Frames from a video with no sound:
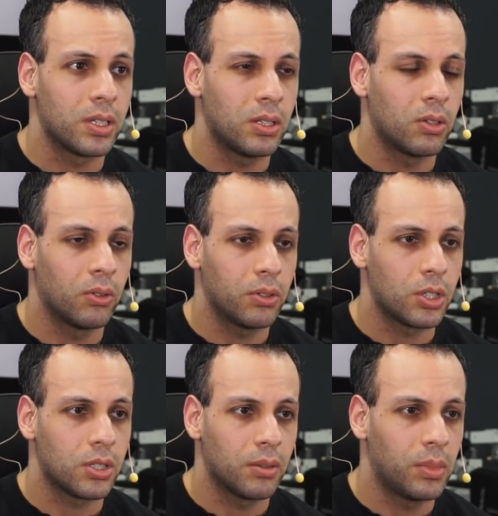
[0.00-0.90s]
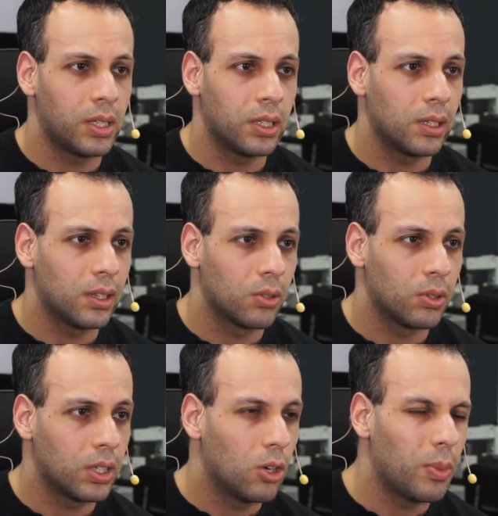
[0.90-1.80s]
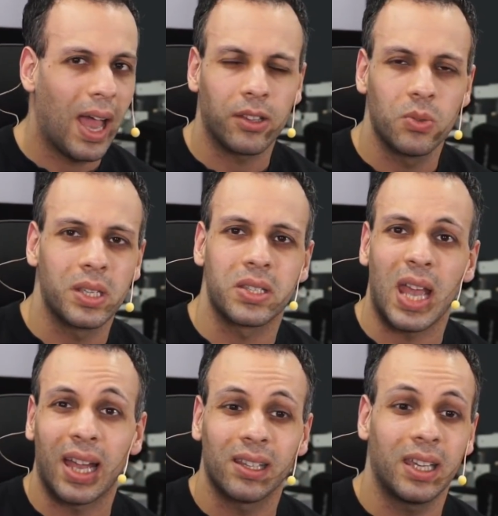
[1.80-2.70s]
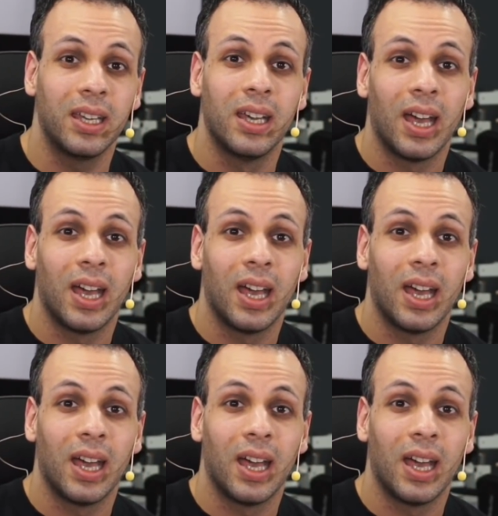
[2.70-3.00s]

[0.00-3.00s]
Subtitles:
and you don't just immediately literally go back to exactly